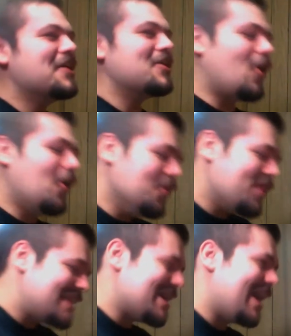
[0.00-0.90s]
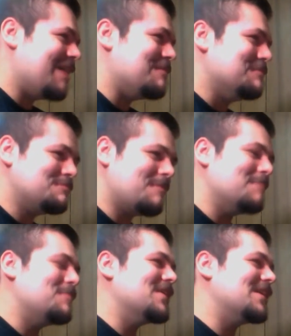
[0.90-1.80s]
All that time
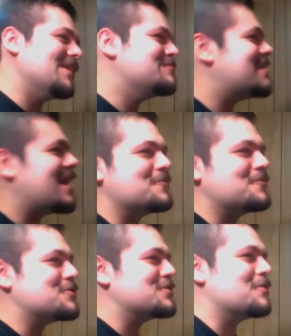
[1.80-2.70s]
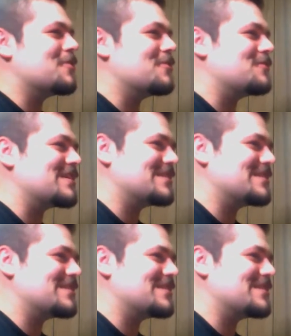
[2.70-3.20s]
spent building up to that was just so perfect.